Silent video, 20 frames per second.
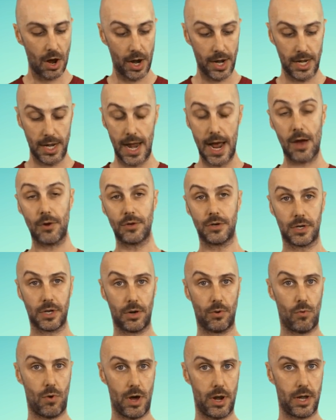All right, now you're
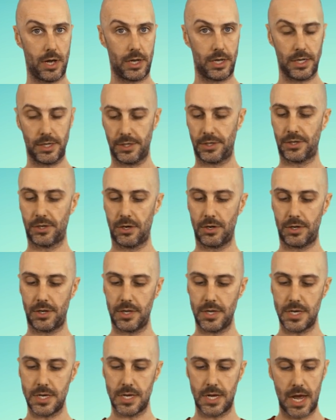gonna wanna
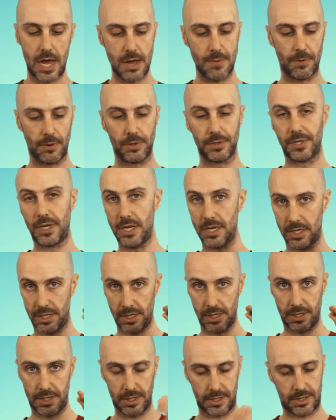insert the cables
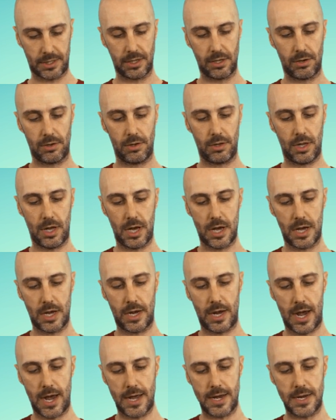into this little uh,
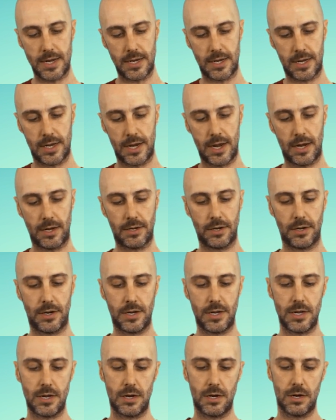guiding
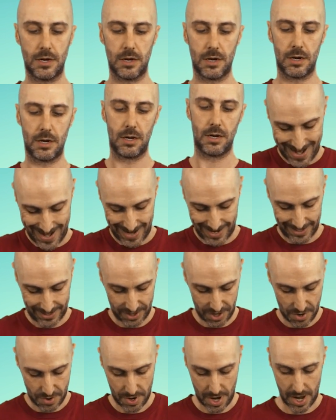connector here.
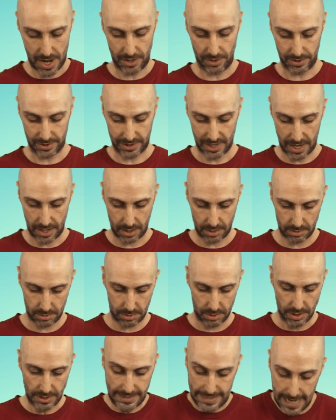So uh, you'll slide it,
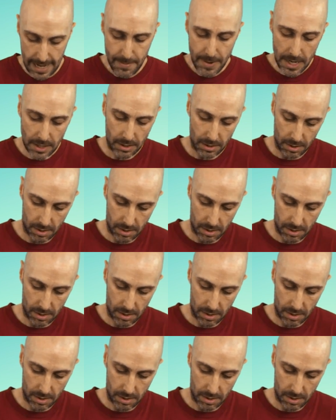damn it!